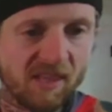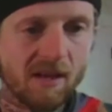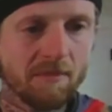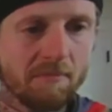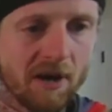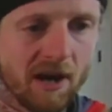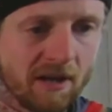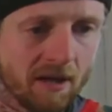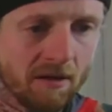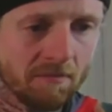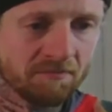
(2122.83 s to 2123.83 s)
But
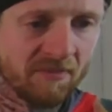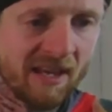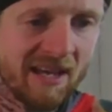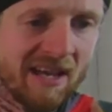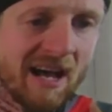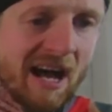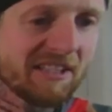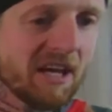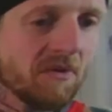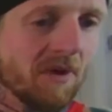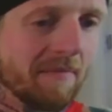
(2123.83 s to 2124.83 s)
I'll
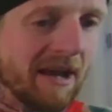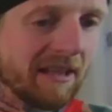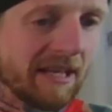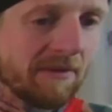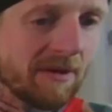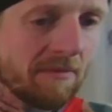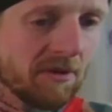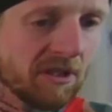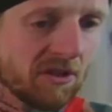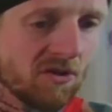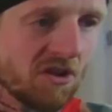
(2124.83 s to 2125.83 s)
tell you what, man, like when I'm
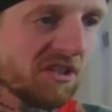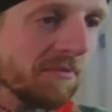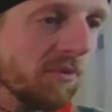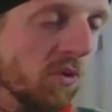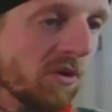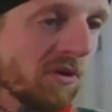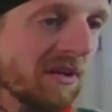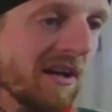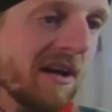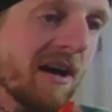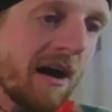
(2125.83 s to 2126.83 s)
looking across the board,
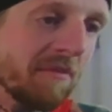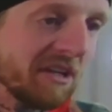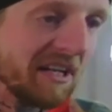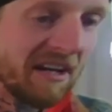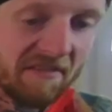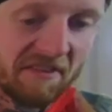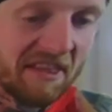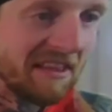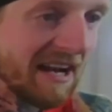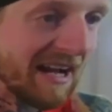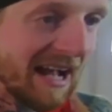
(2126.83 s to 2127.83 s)
I'm looking at
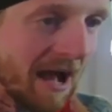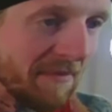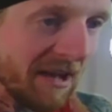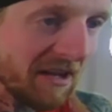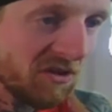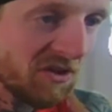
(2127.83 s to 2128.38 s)
everything that I got, man.